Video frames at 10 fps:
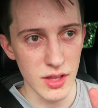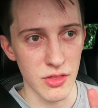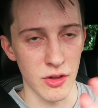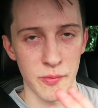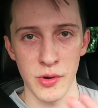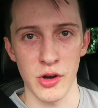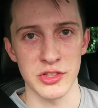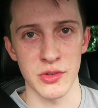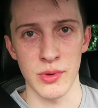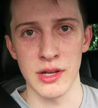that have
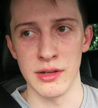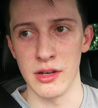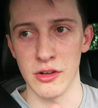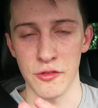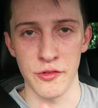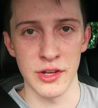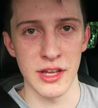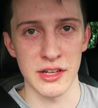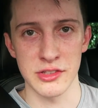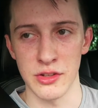passed away in like a
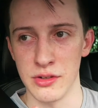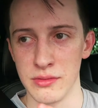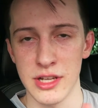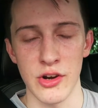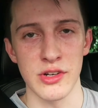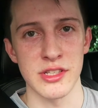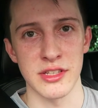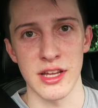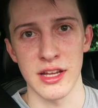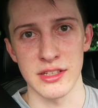freak accident, terrorist
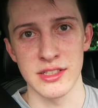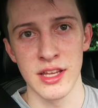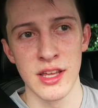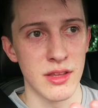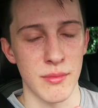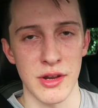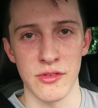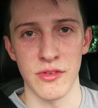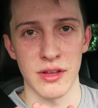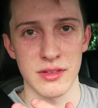attacks, the amount
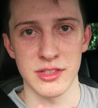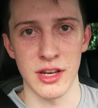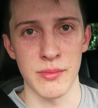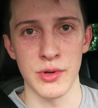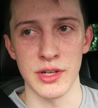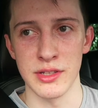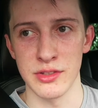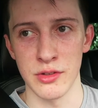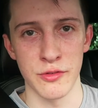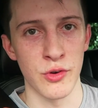of like
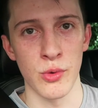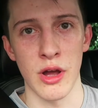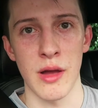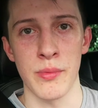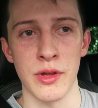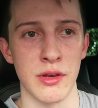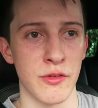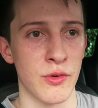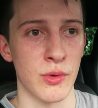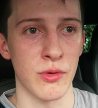celebrities that you thought were happy and
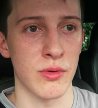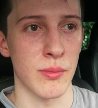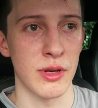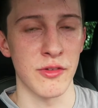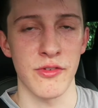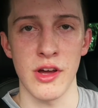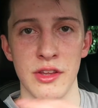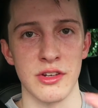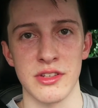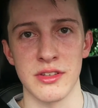you thought they were completely
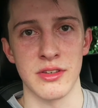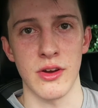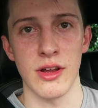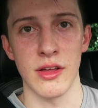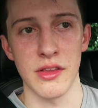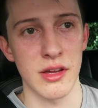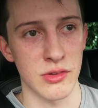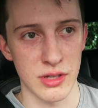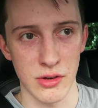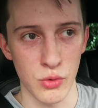fine, they just die like that
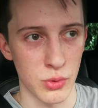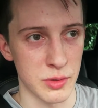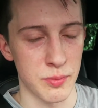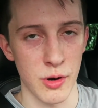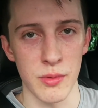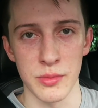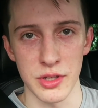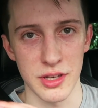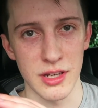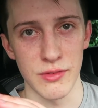because they had all these problems
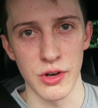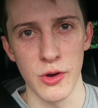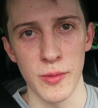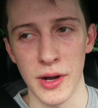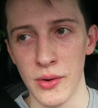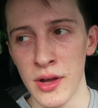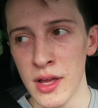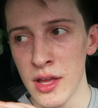that you didn't even know about.